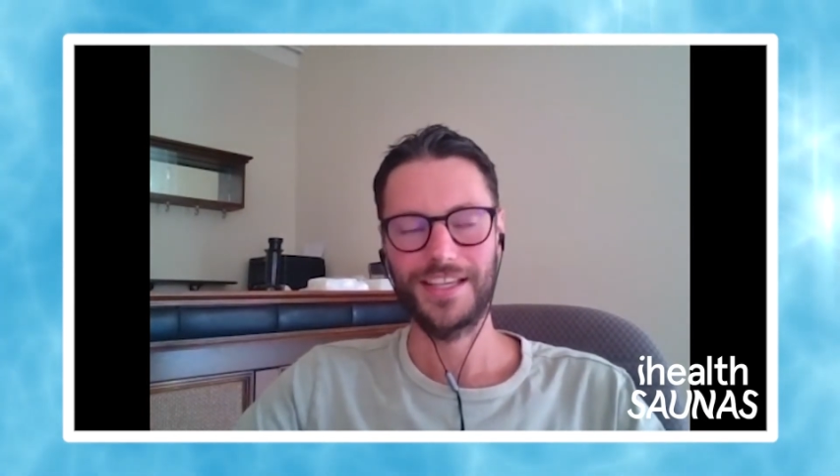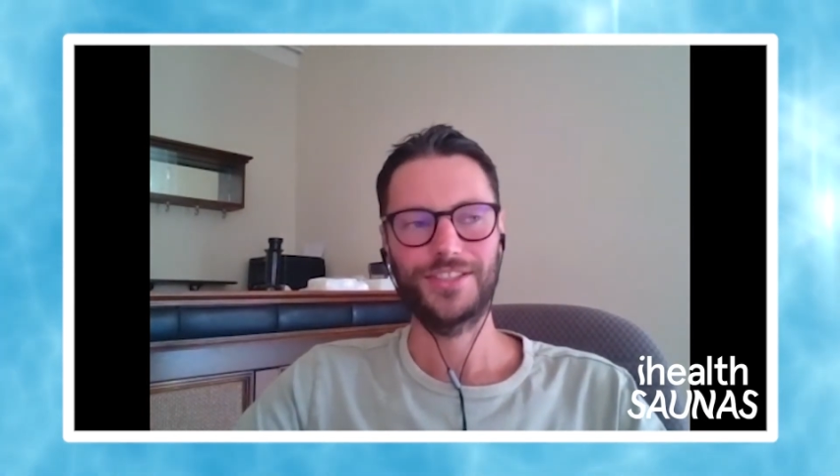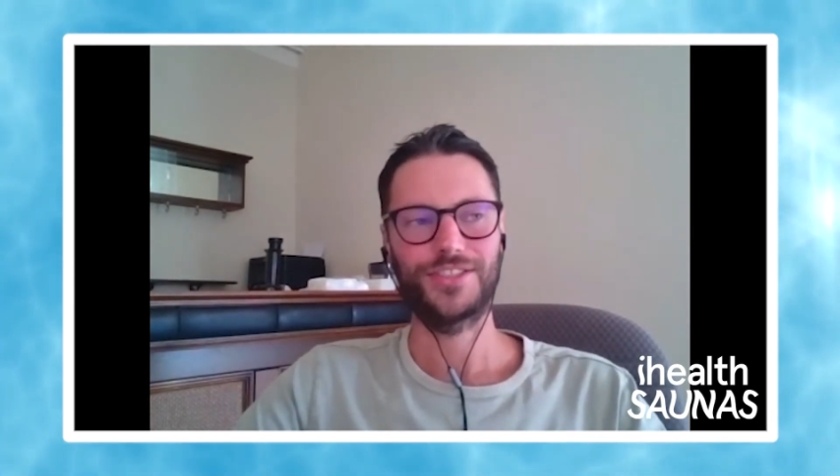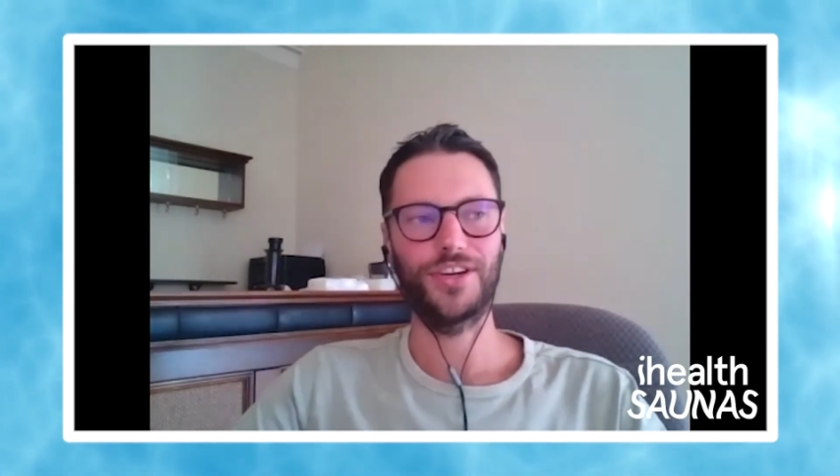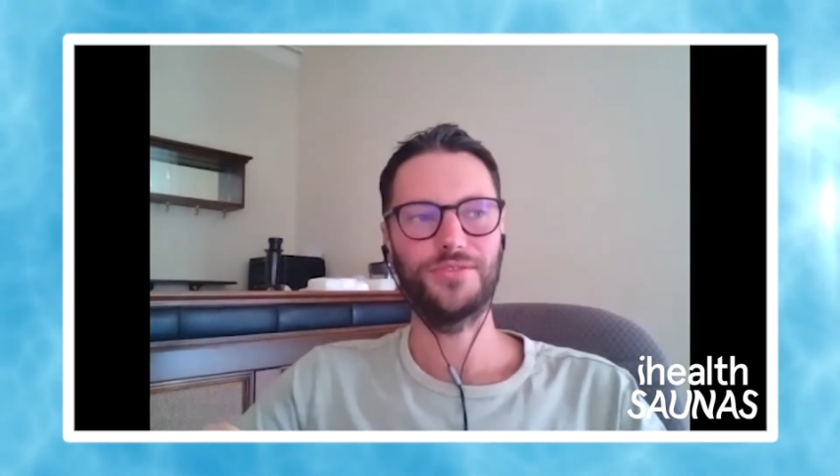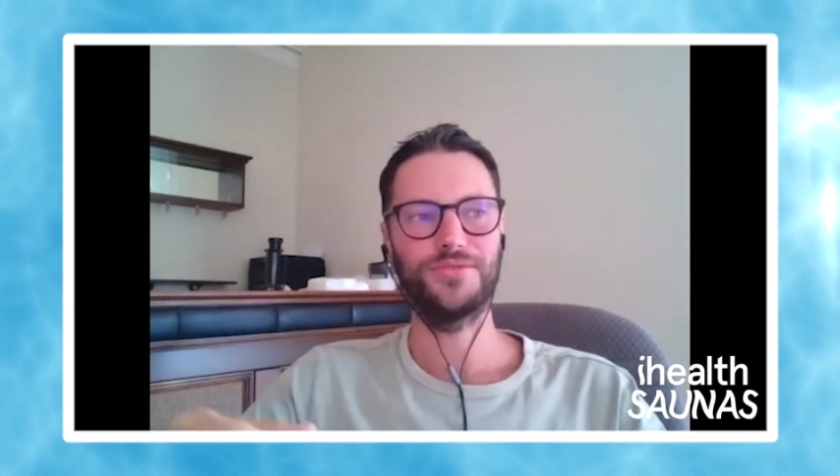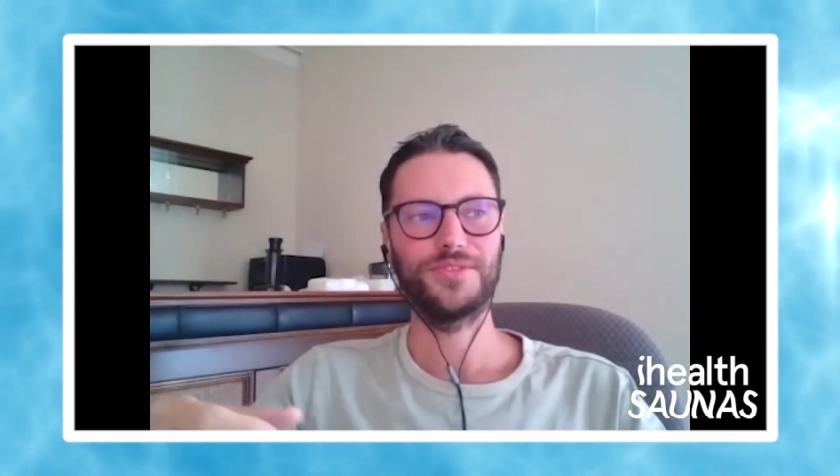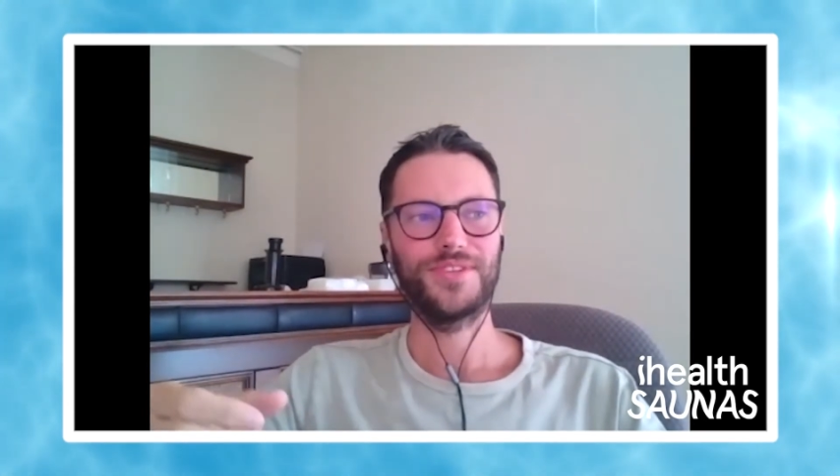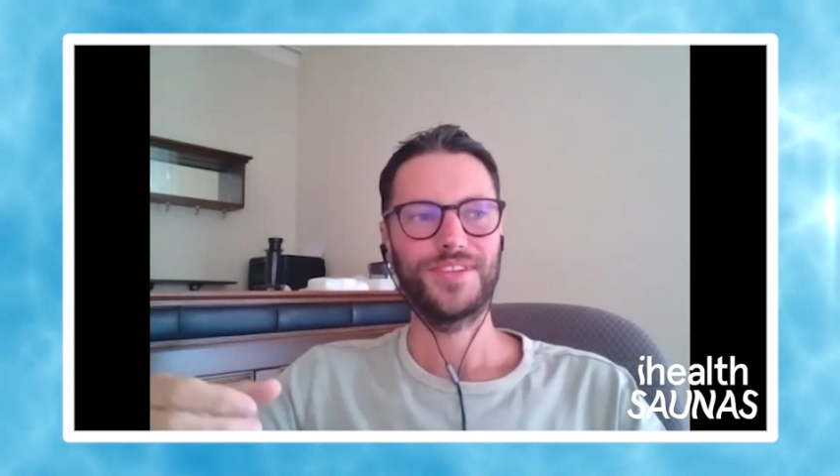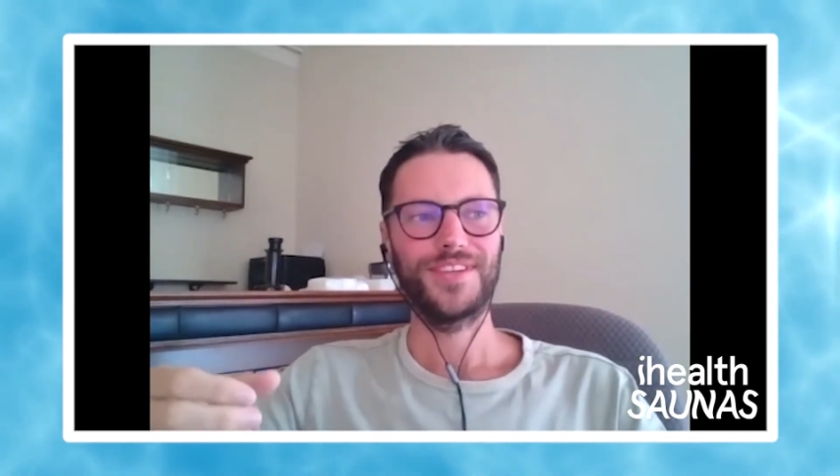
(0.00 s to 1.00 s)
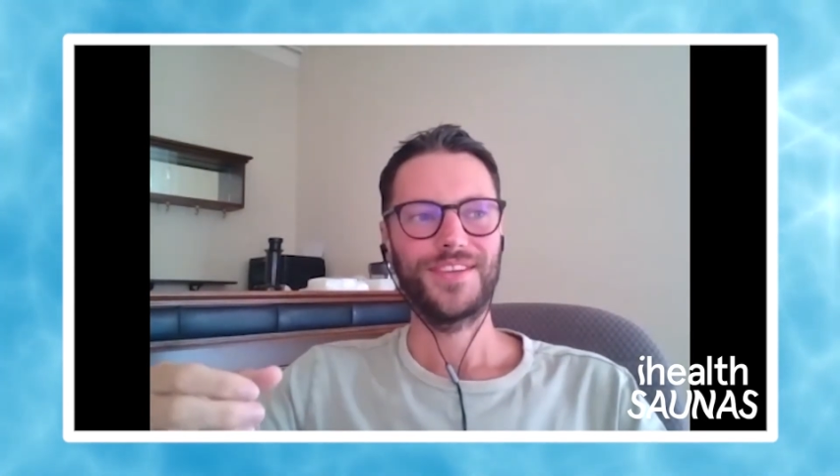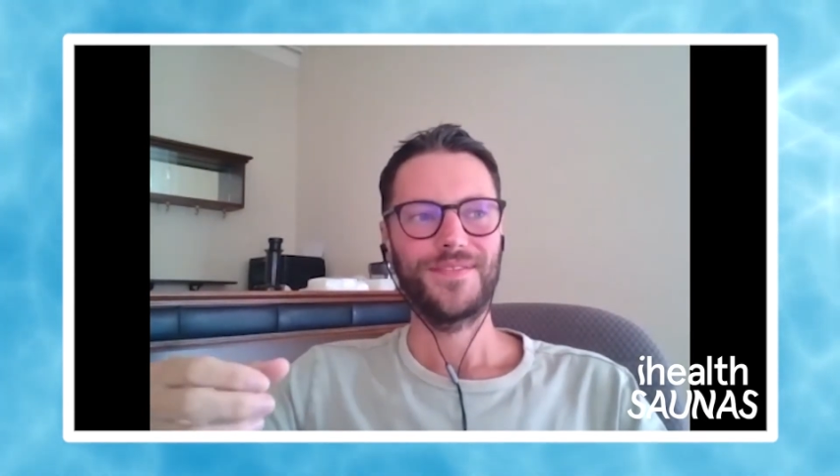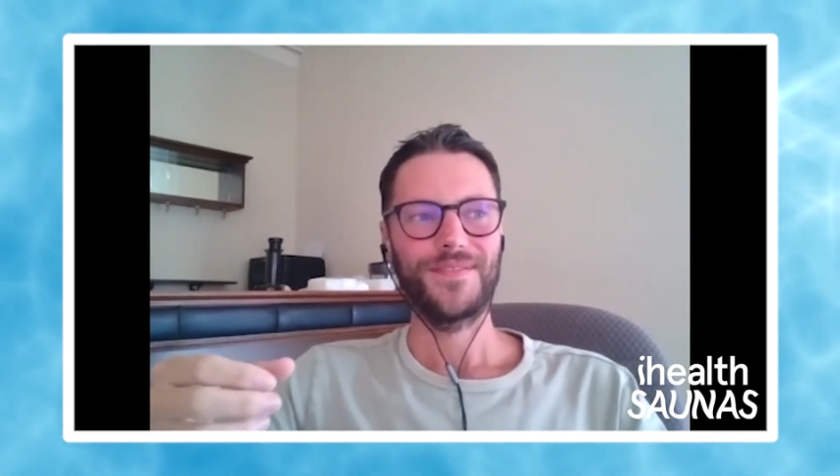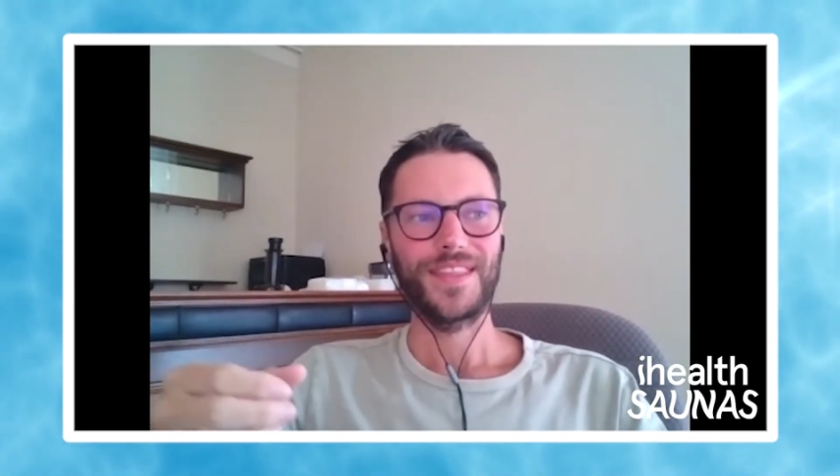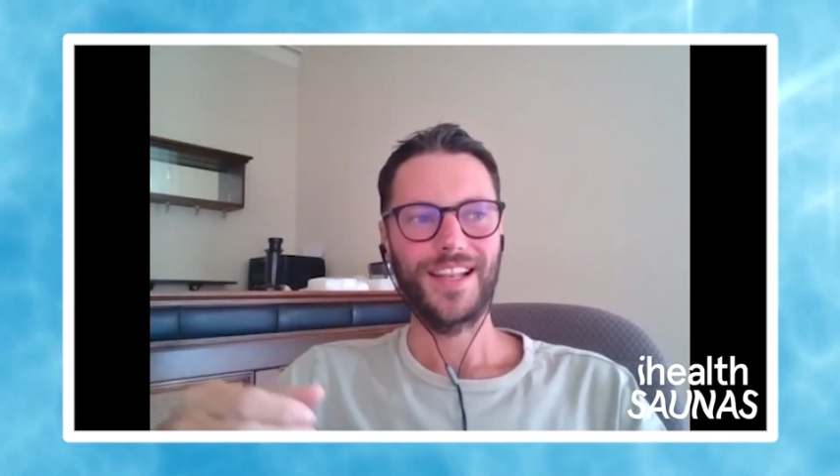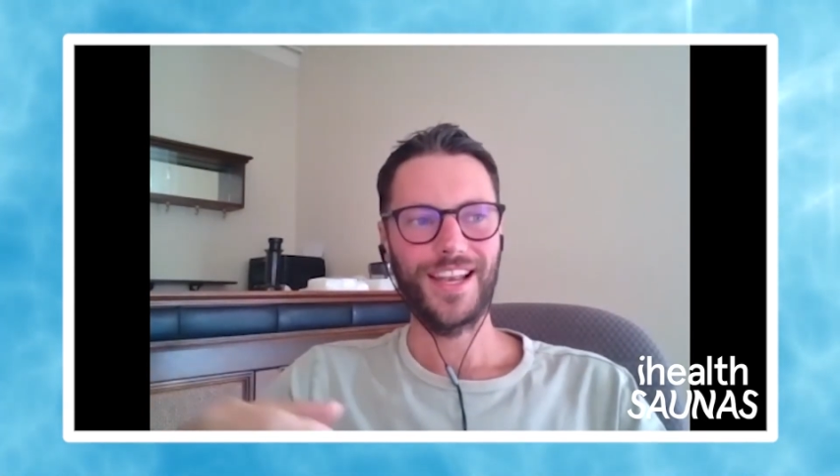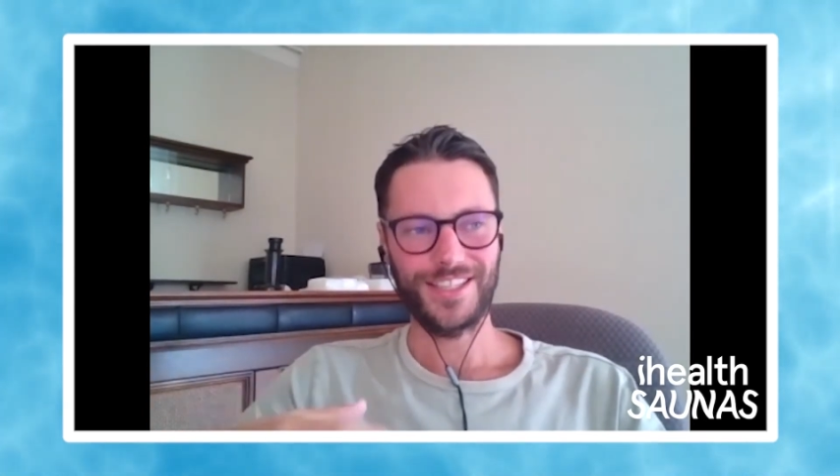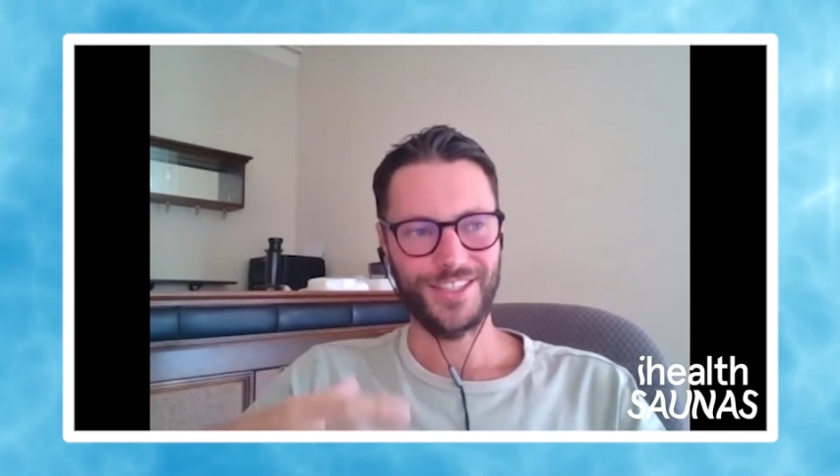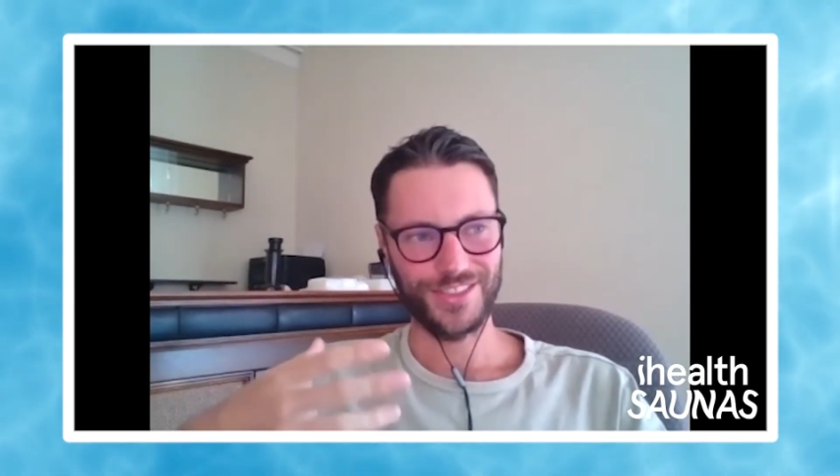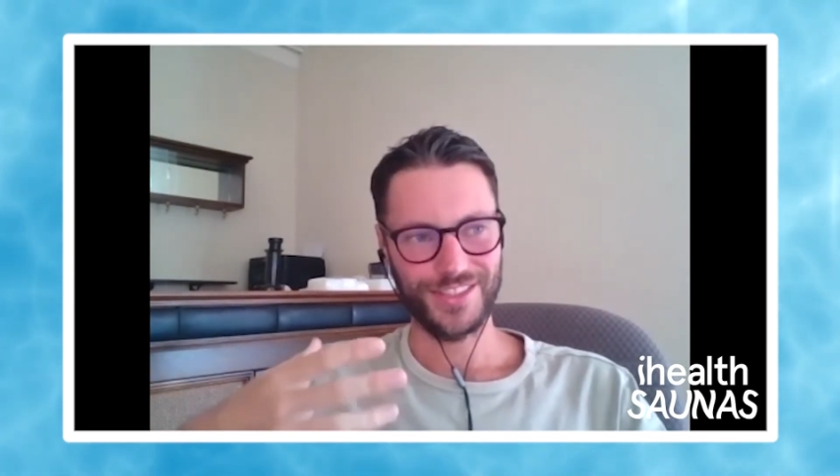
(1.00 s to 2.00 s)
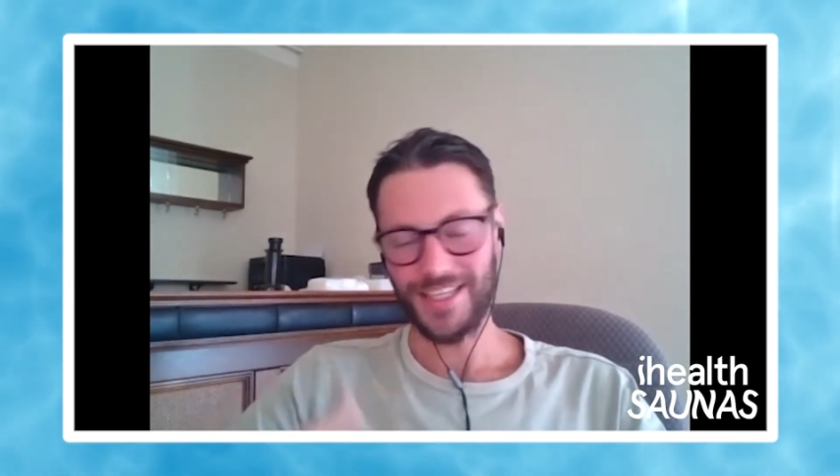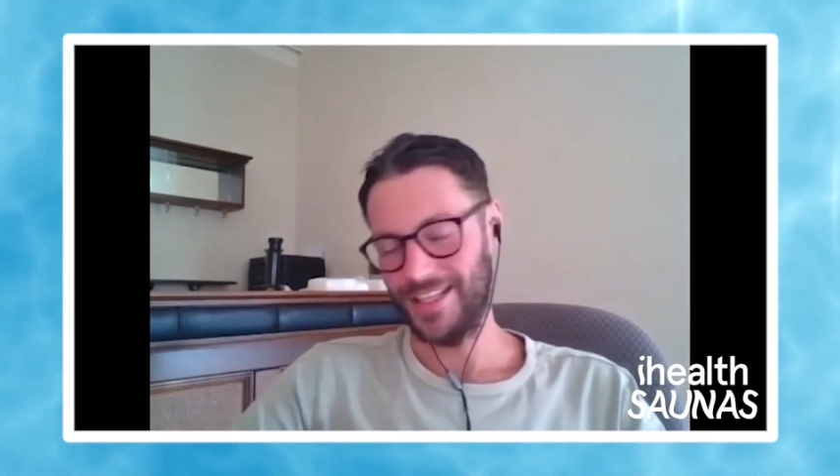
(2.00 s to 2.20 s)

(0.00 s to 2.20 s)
So, like you said,